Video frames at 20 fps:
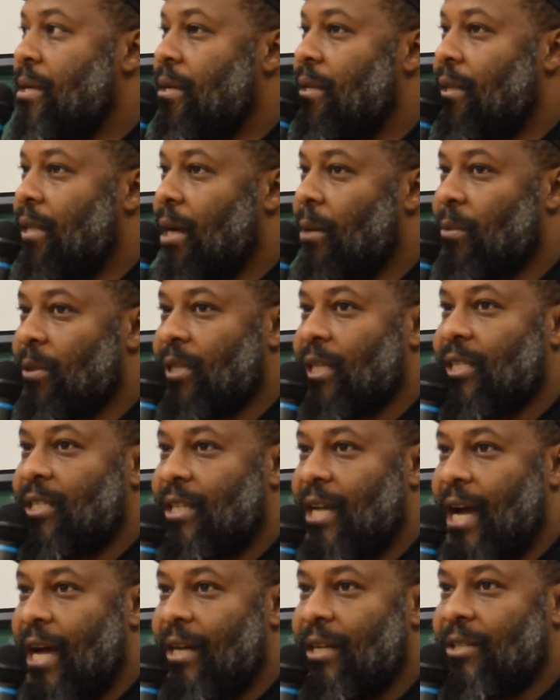There was a
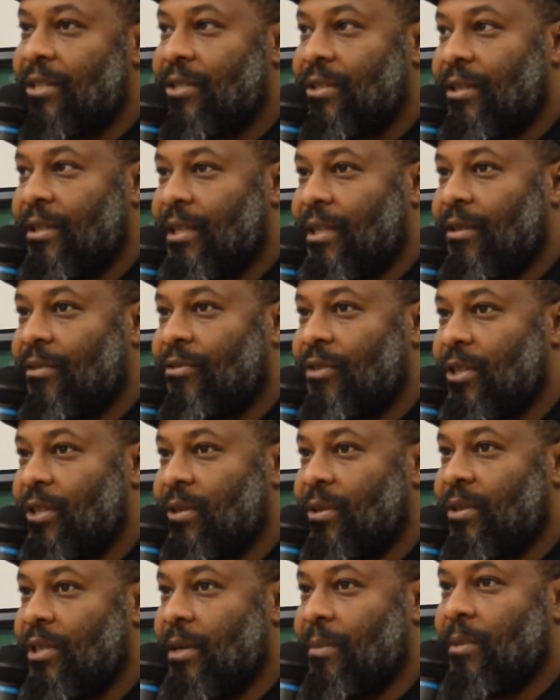challenge to the
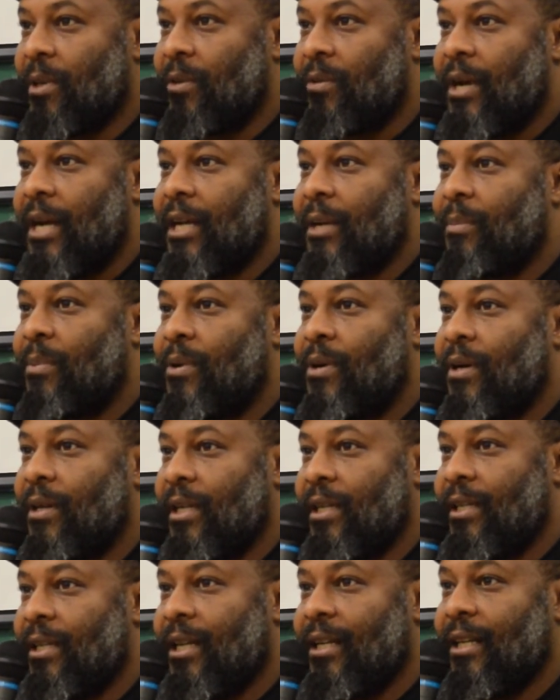official Democratic
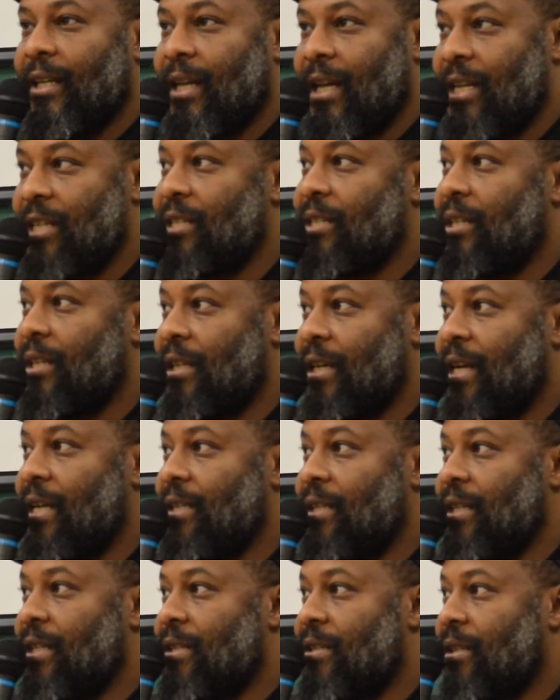Party delegation in
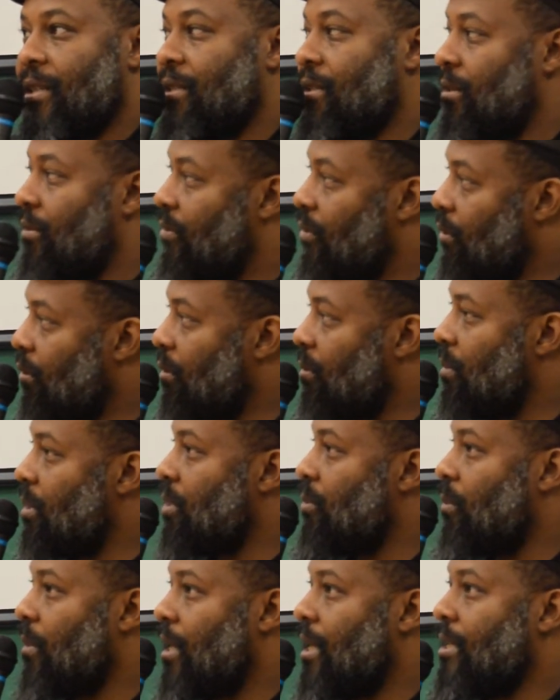1964, which
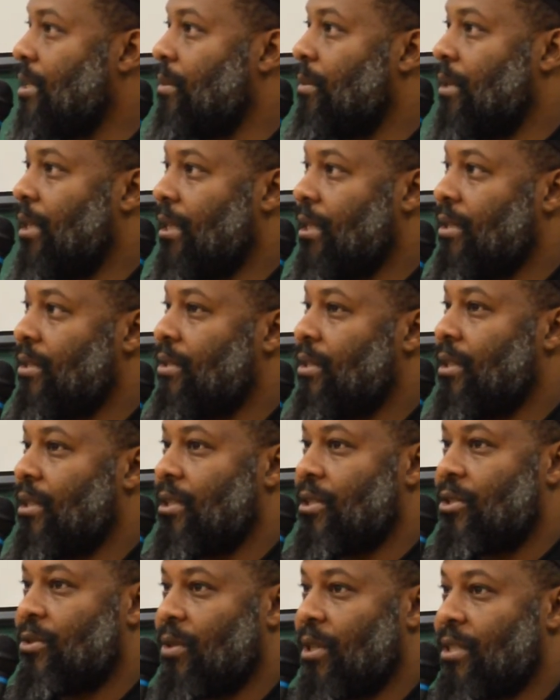wound up leading to the
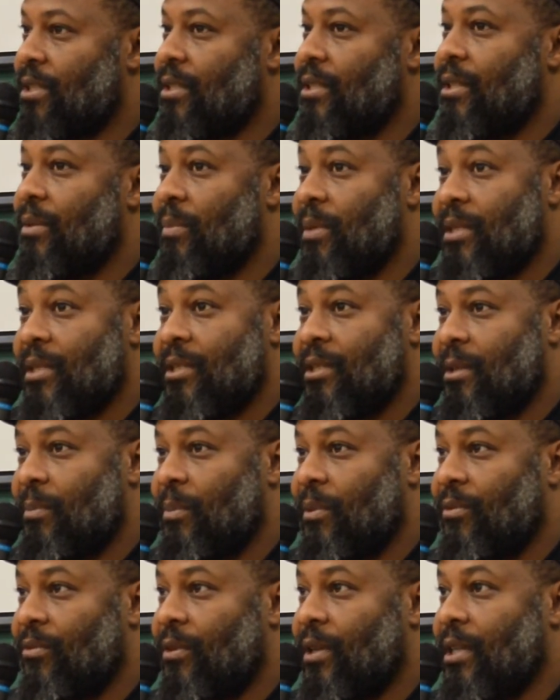construction of the
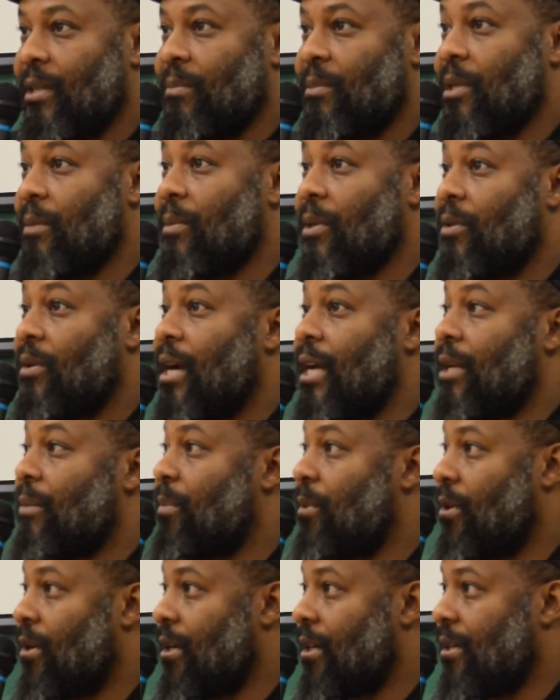Mississippi Freedom Democratic
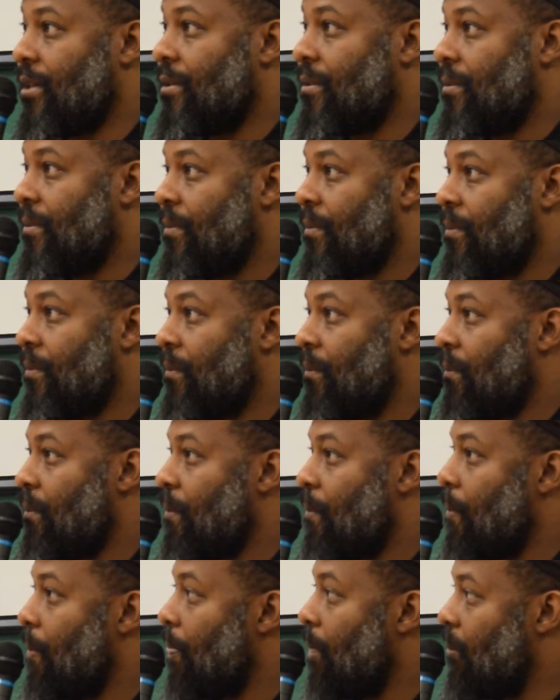Party,
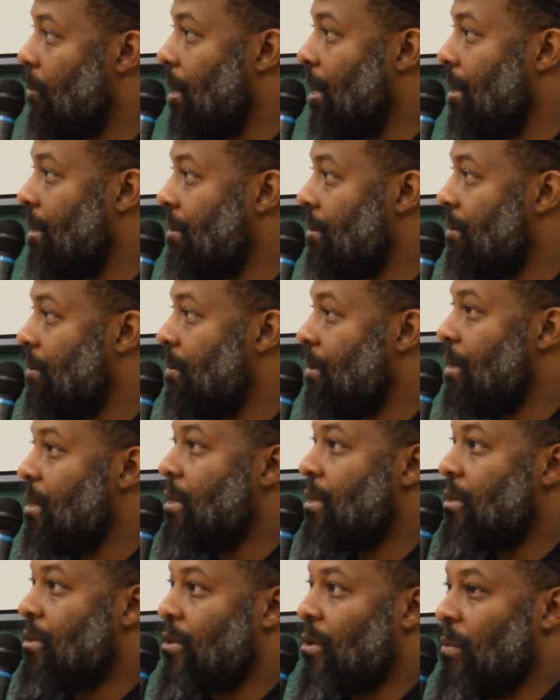right?
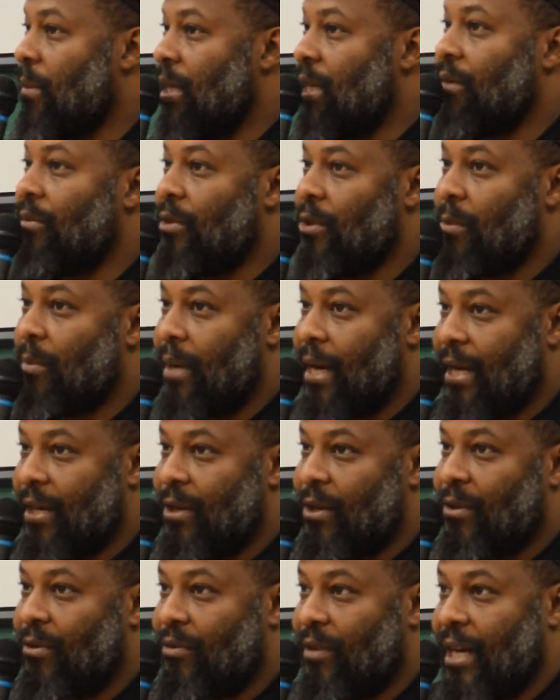So many of you might
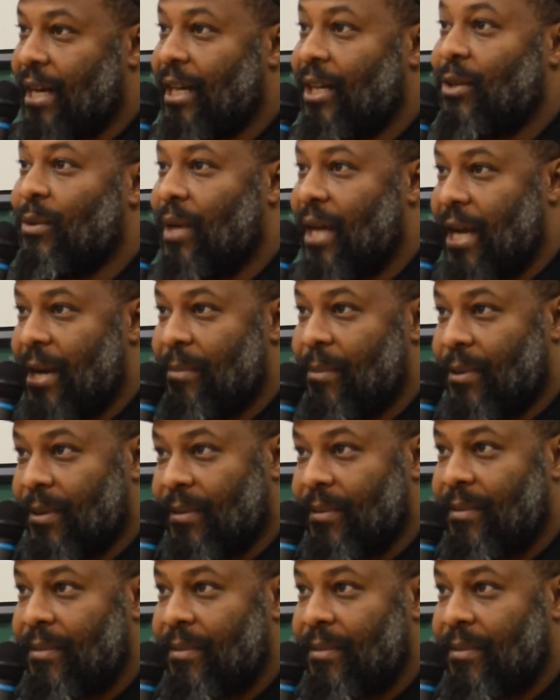know Fannie Lou Hamer.